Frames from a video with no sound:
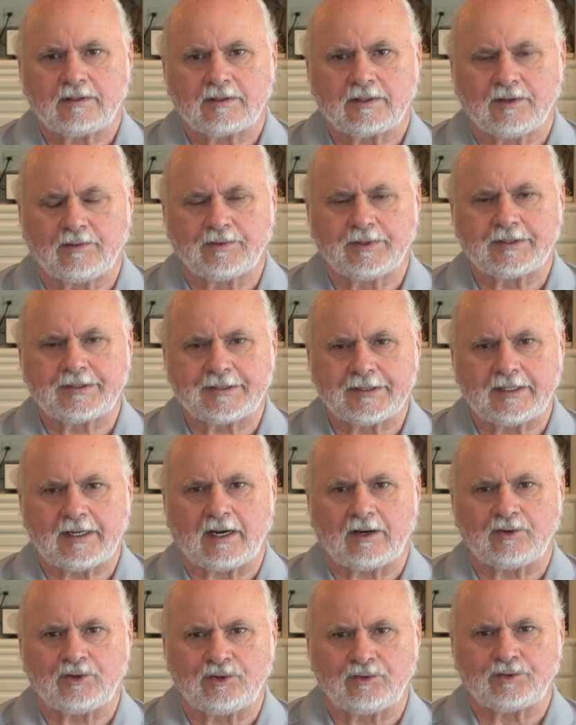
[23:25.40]
Can we see
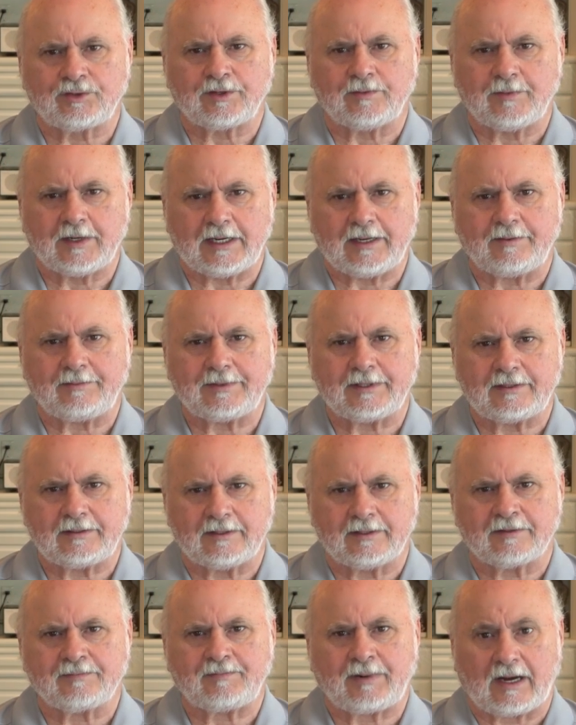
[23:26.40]
our new commandment
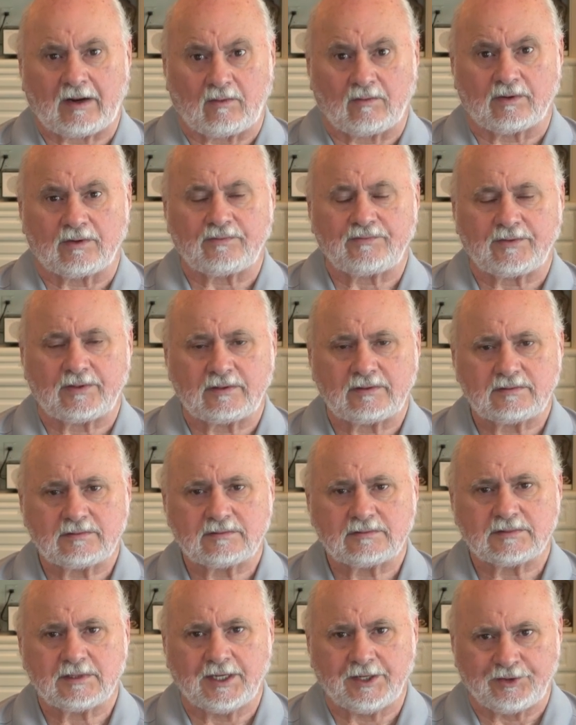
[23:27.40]
as powerful
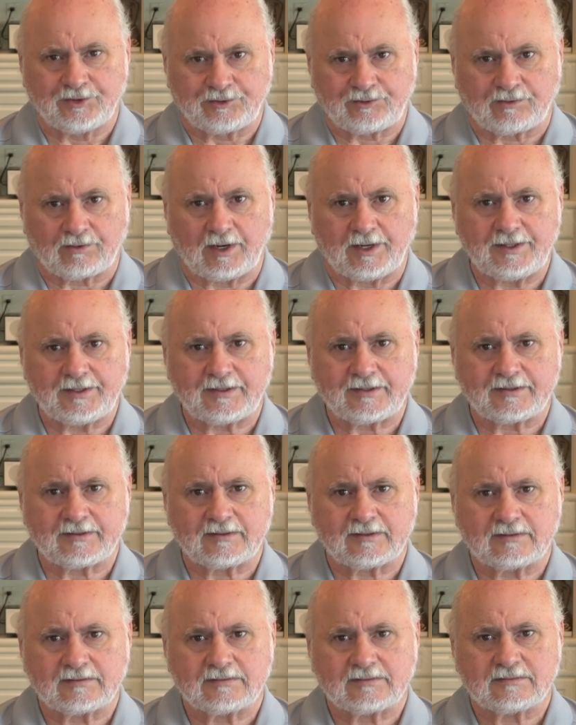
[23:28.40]
in Christ?
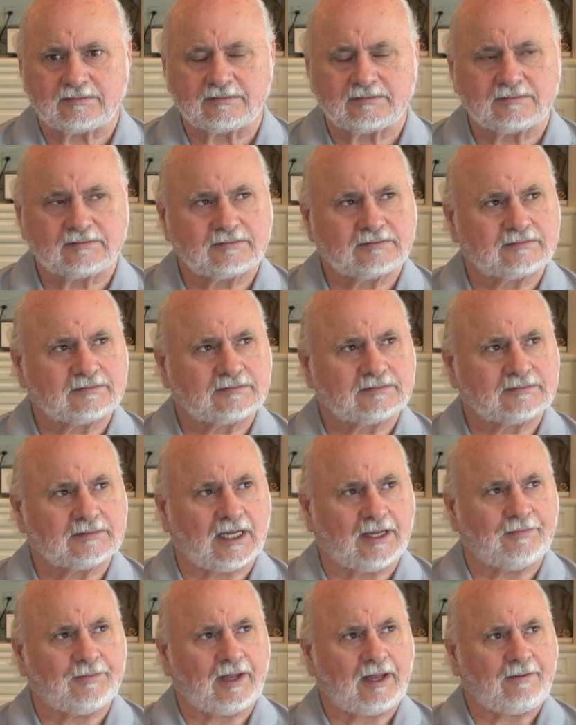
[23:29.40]

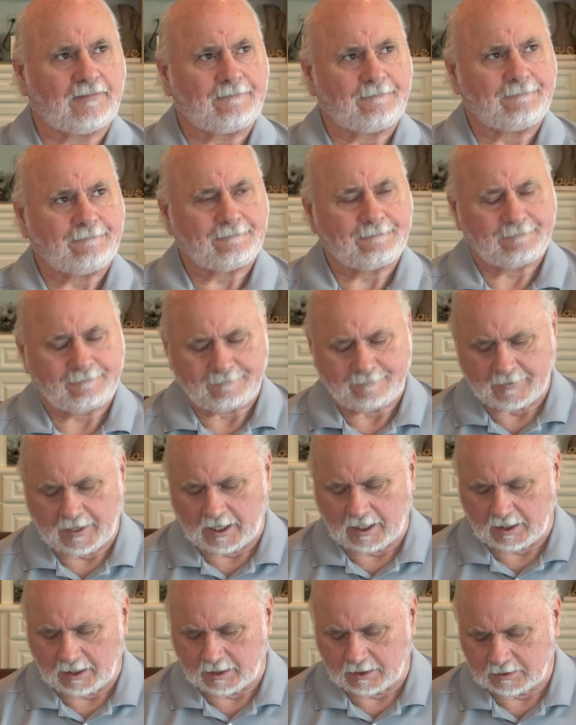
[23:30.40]
Amen?
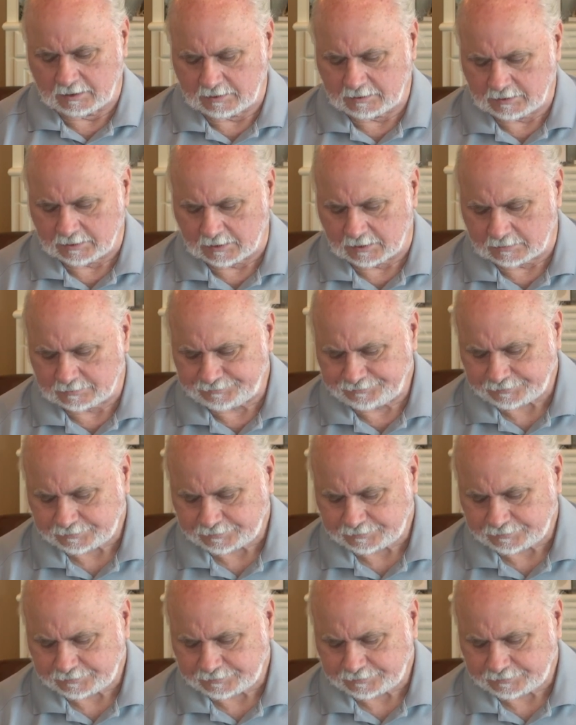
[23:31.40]
Hallelujah.